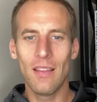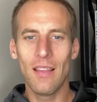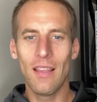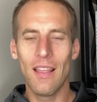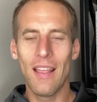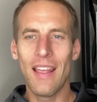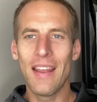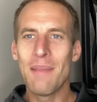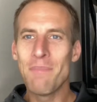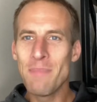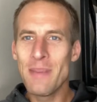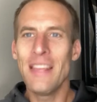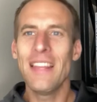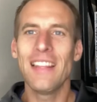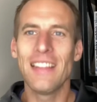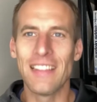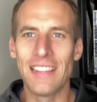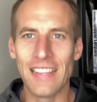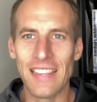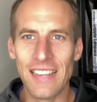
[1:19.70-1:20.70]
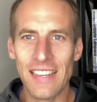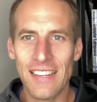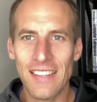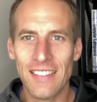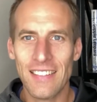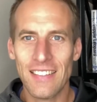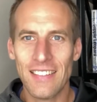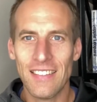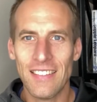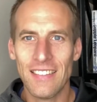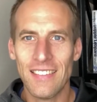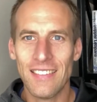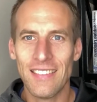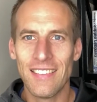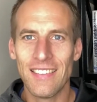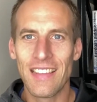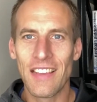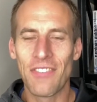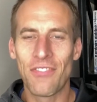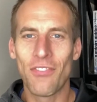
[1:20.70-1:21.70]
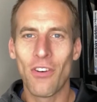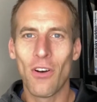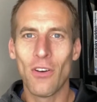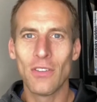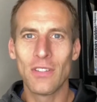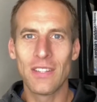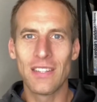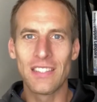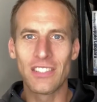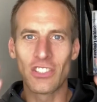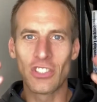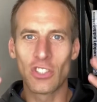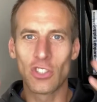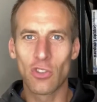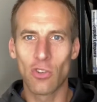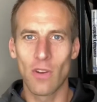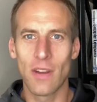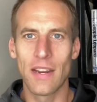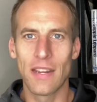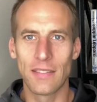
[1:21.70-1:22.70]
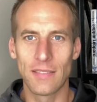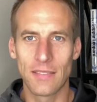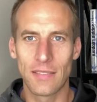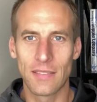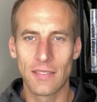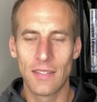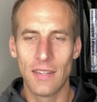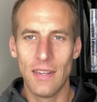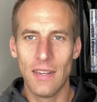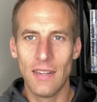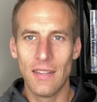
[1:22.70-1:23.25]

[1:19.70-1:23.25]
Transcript: And immediately they fall into this trance,